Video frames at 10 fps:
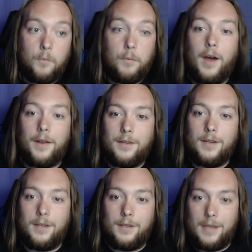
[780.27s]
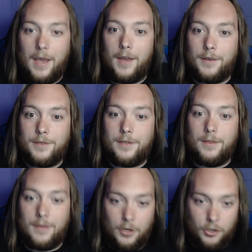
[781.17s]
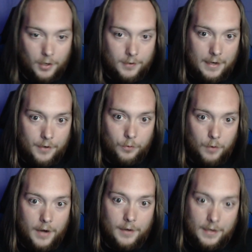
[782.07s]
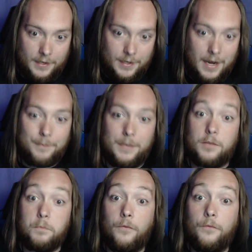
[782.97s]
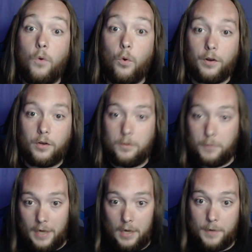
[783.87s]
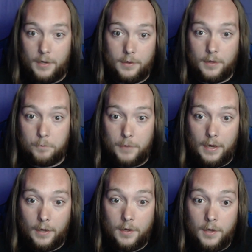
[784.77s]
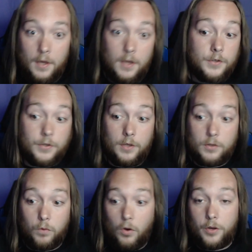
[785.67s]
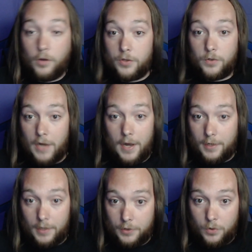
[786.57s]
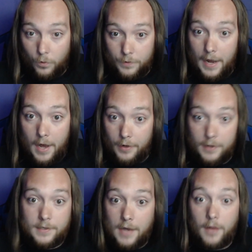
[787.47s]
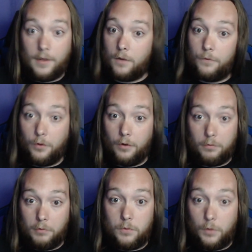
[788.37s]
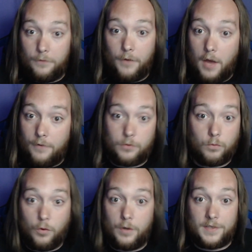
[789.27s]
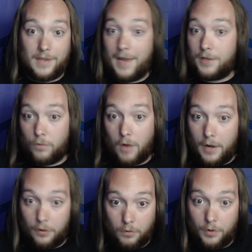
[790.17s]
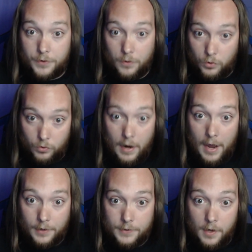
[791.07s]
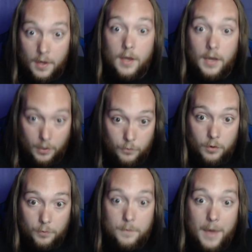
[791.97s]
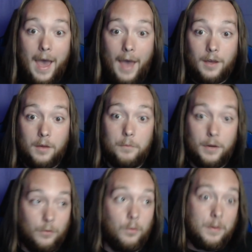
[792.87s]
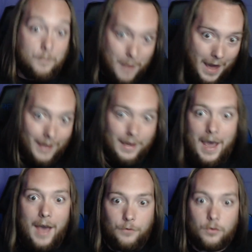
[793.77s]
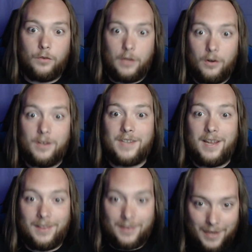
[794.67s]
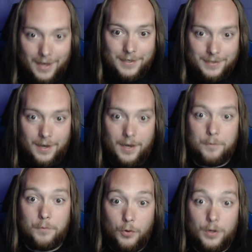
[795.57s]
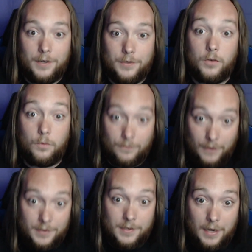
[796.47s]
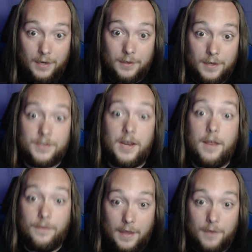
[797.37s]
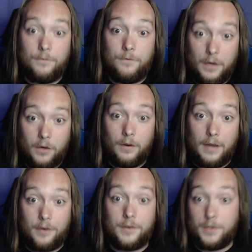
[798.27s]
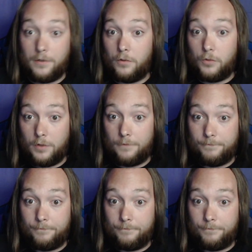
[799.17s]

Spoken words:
But in the end, they shut down the ride and they stopped this before it could have became anything big. So this roller coaster is not going to get torn down. It's not like Fury 325 has rode its last ride across those tracks. It will be back, but it will be back after there is a lot of time put into investigating this and then figuring out a solution.